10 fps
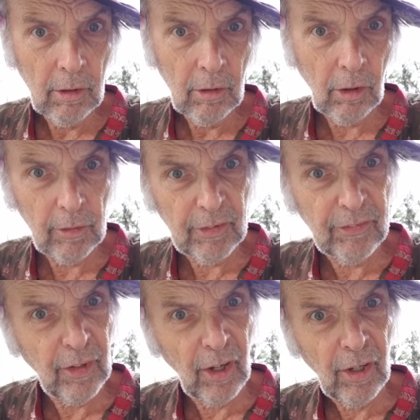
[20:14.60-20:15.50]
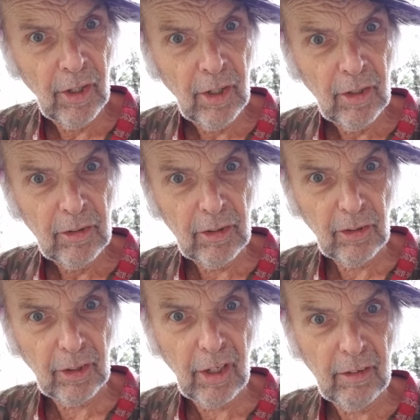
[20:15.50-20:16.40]
All this, kind
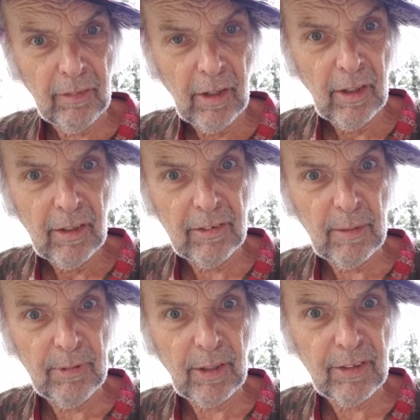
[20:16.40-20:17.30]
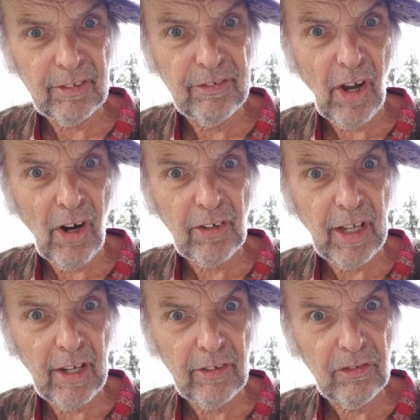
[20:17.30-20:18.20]
of, it seems like this dark
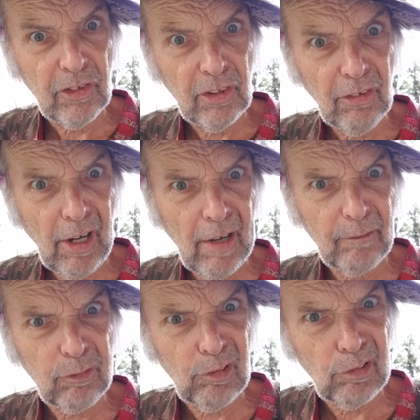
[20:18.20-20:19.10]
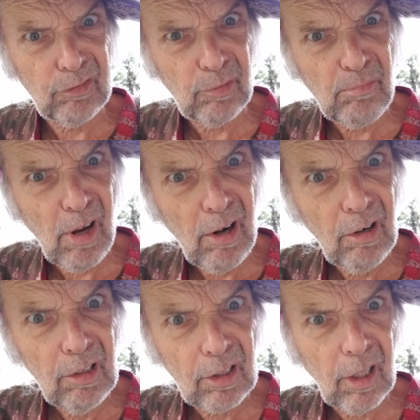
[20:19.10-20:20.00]
energy you have towards
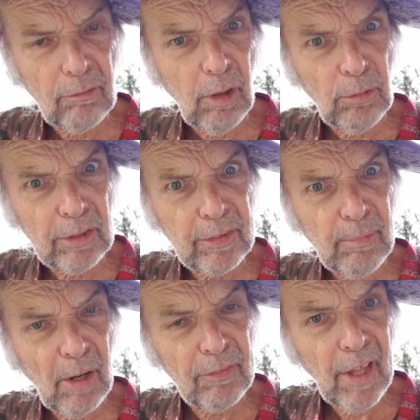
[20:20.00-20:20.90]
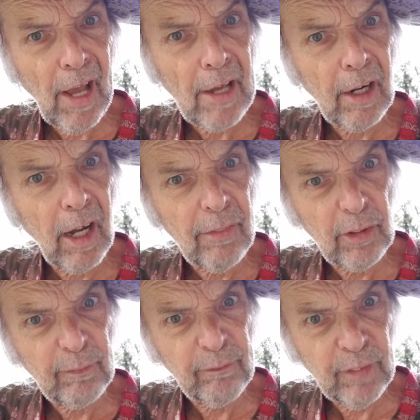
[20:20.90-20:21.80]
America. Well, what's about that, huh?
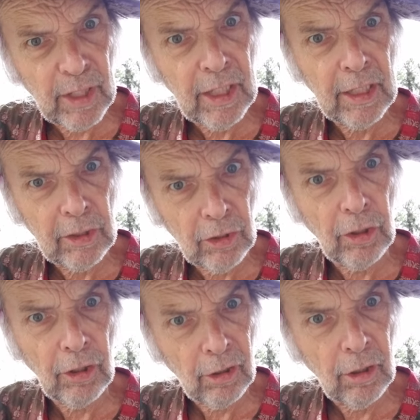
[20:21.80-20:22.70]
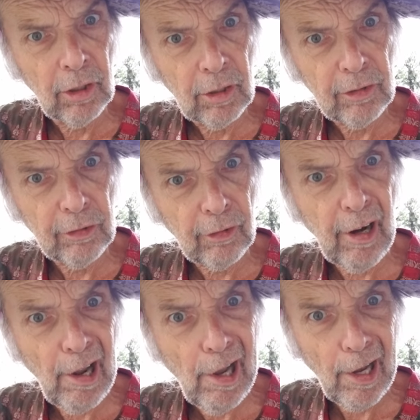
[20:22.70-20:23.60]
They're feeding your
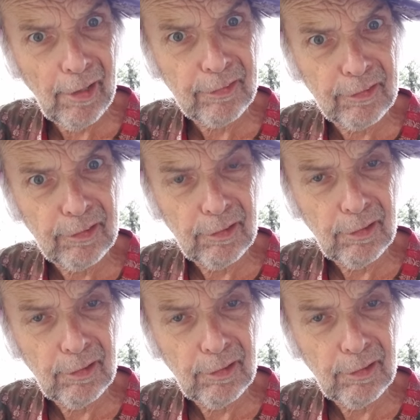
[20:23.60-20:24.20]
ass.